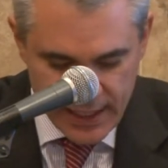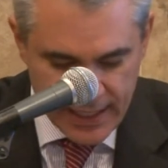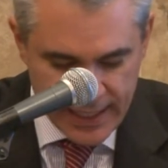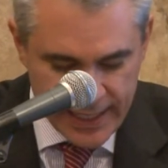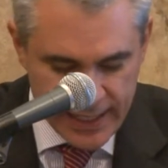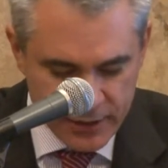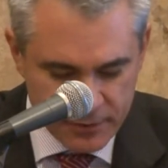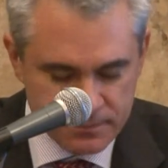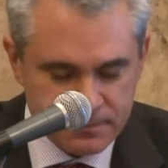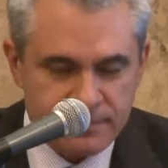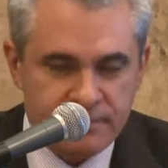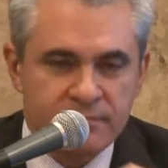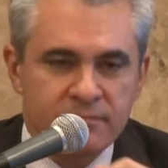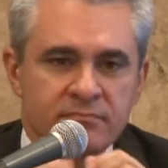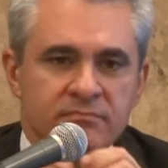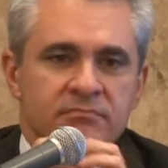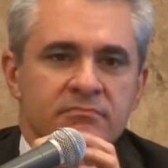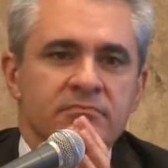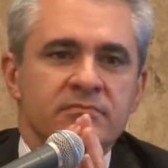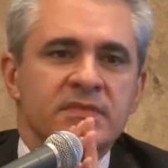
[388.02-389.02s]
Now,
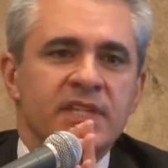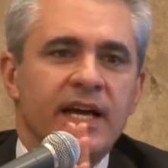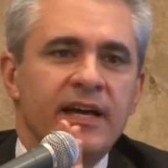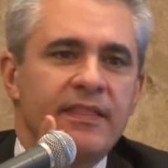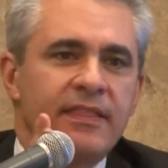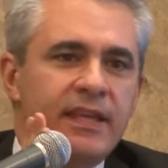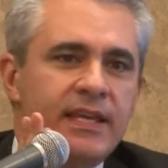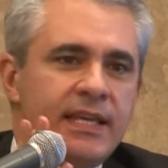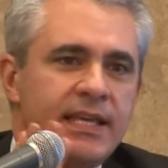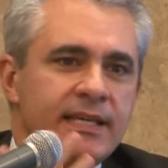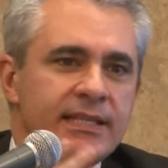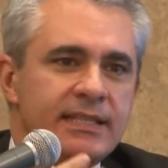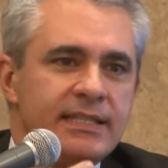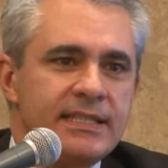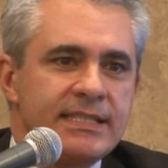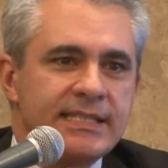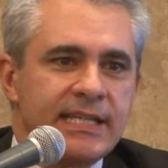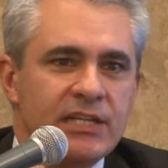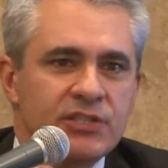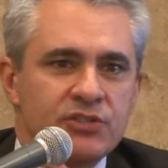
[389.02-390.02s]
I think the
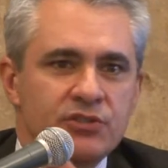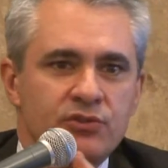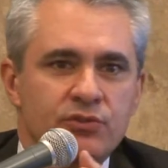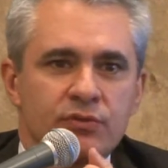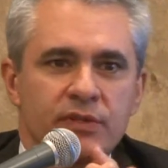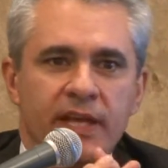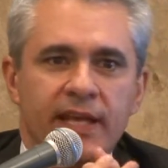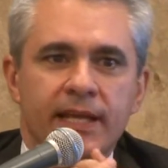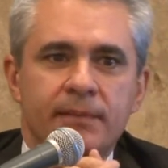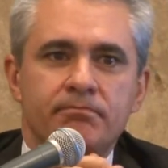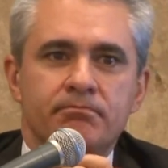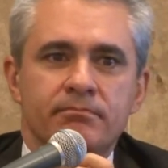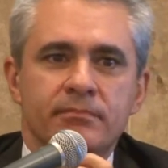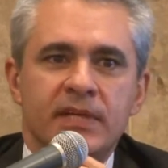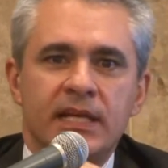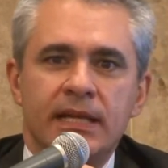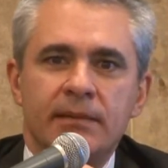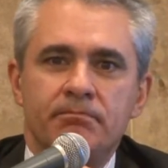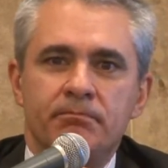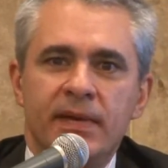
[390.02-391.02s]
discussion today
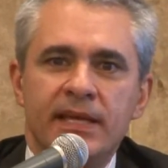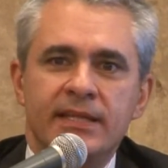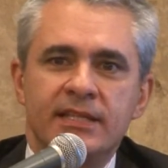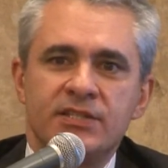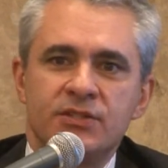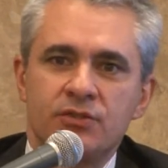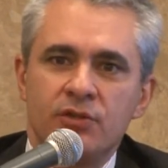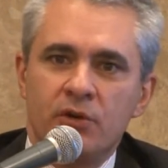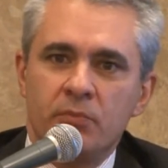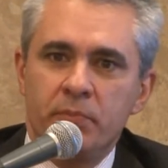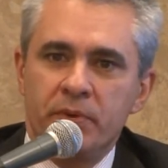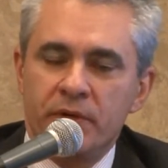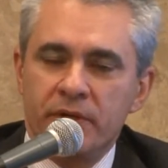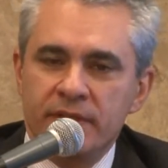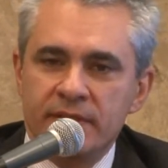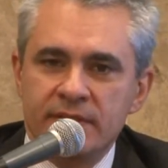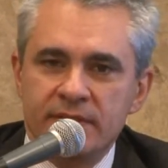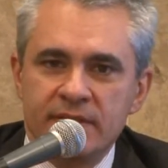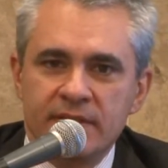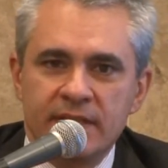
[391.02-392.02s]
made a strong
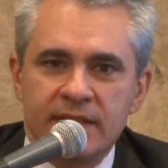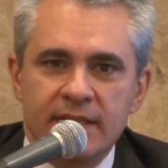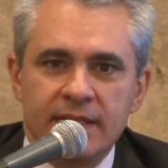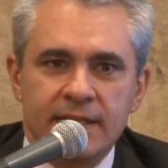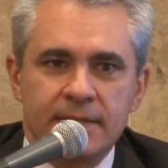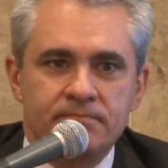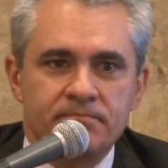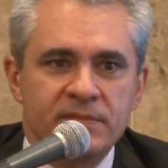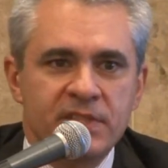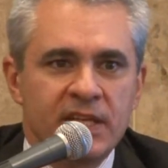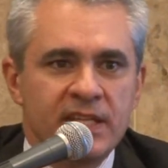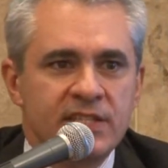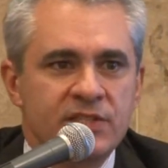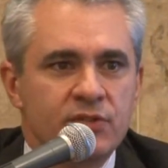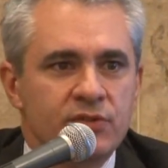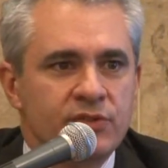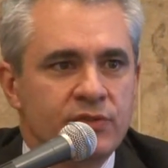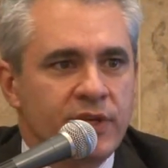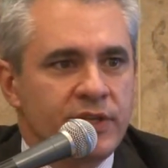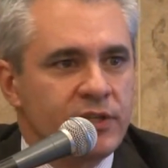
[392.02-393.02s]
point. Um, there is
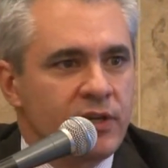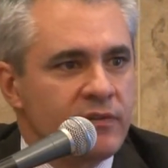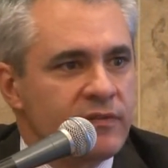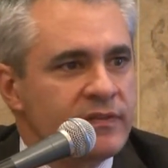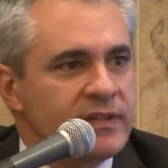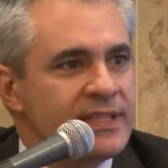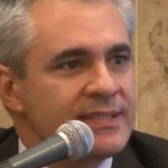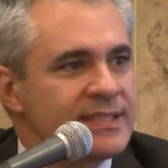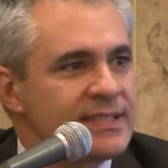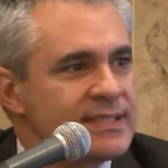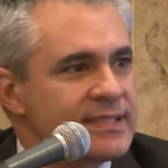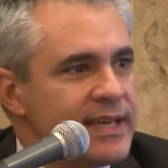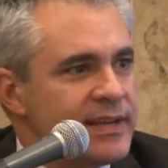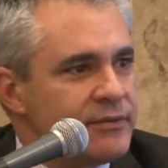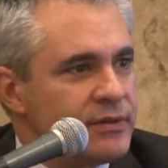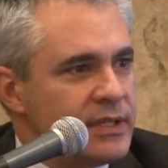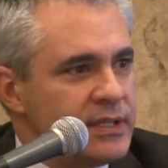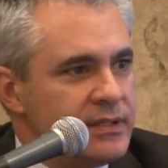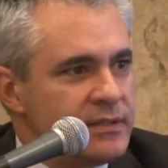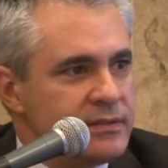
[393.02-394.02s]
no trade-off
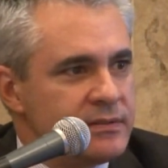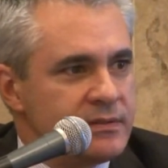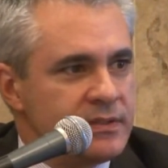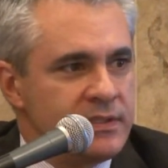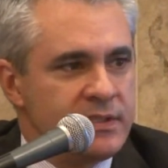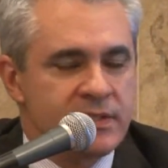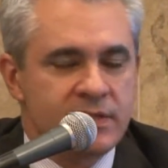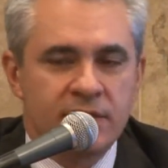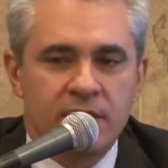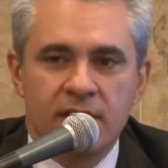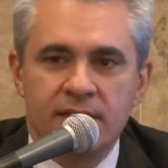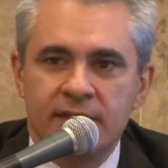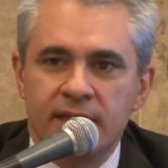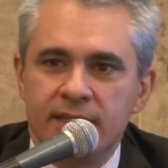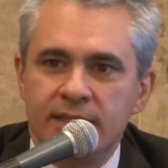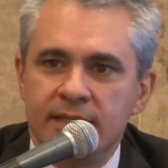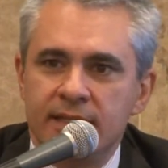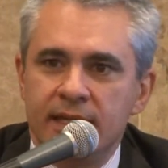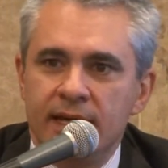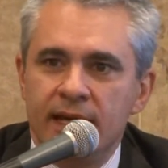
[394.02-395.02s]
necessarily. It's not
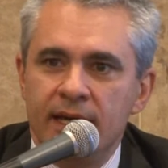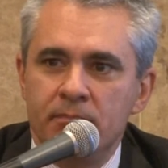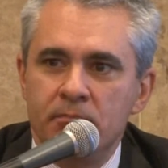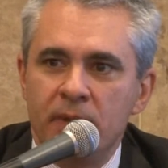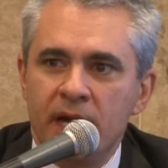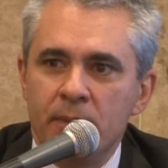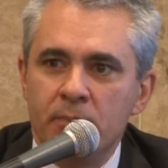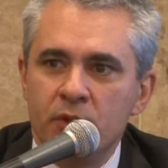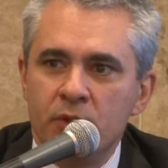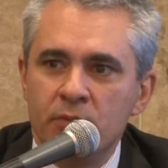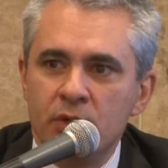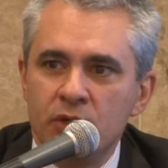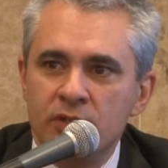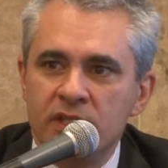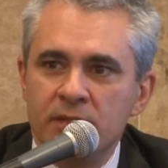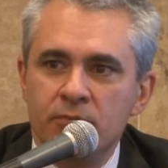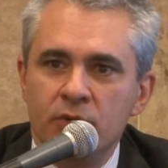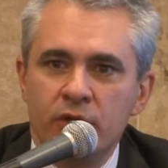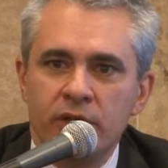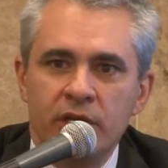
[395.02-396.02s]
that uh, by
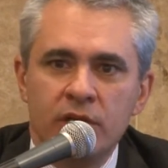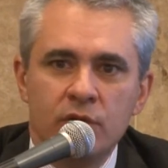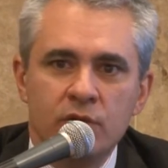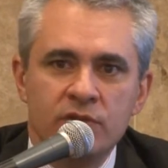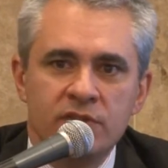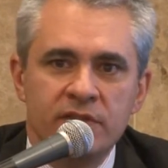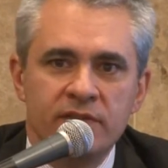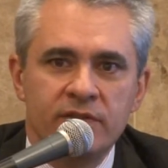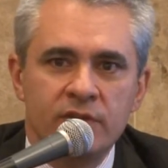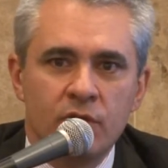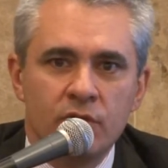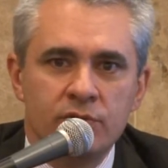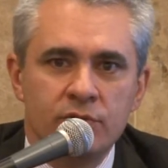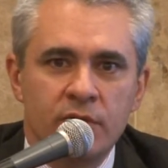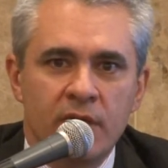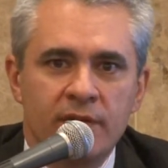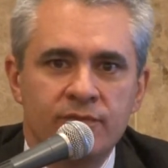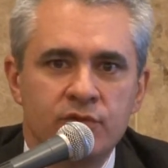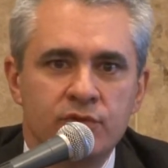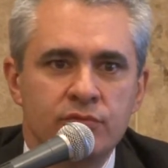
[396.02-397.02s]
promoting more inclusive growth
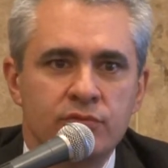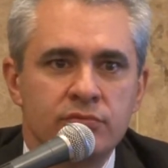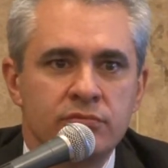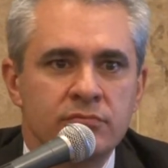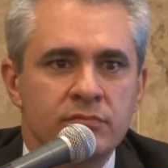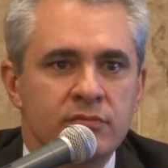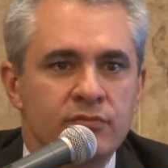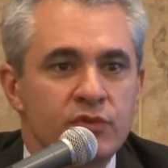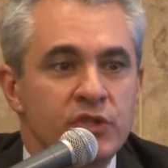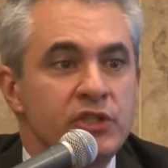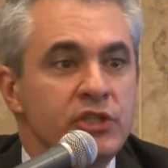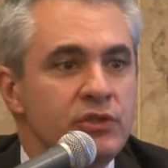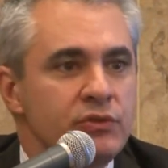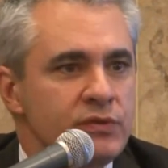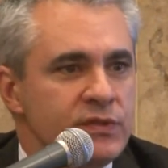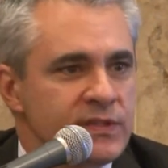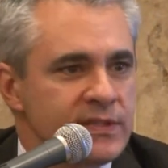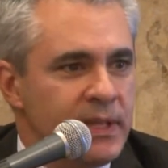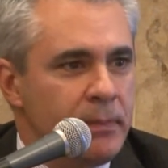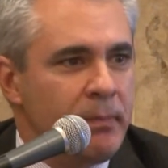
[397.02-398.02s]
you have to
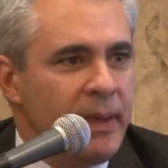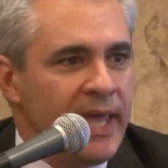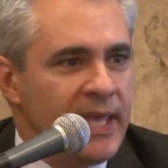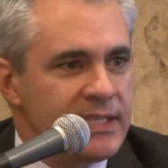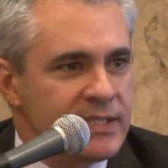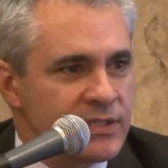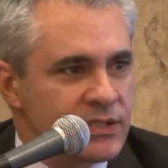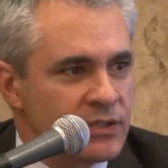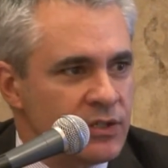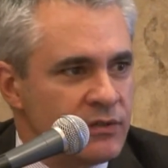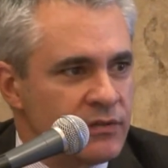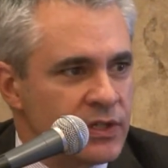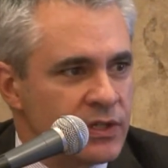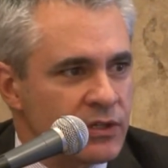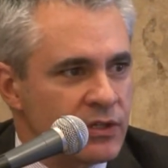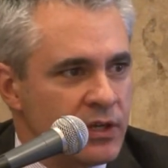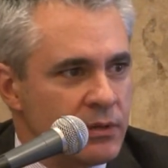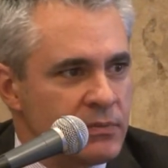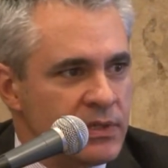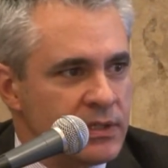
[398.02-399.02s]
reduce the pace of
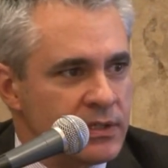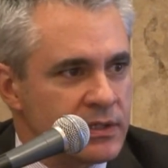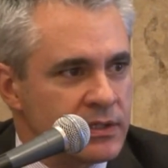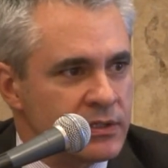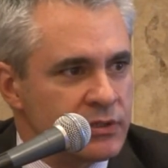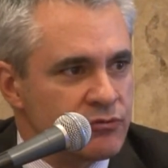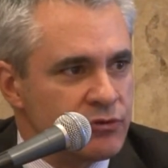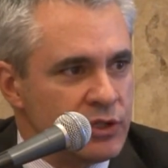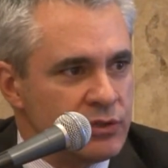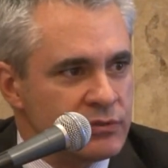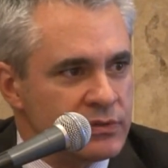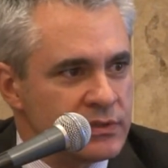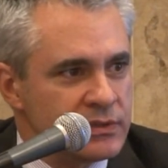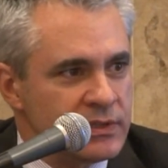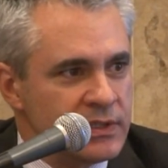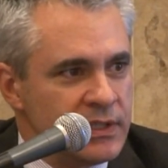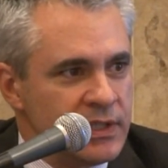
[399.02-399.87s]
economic growth.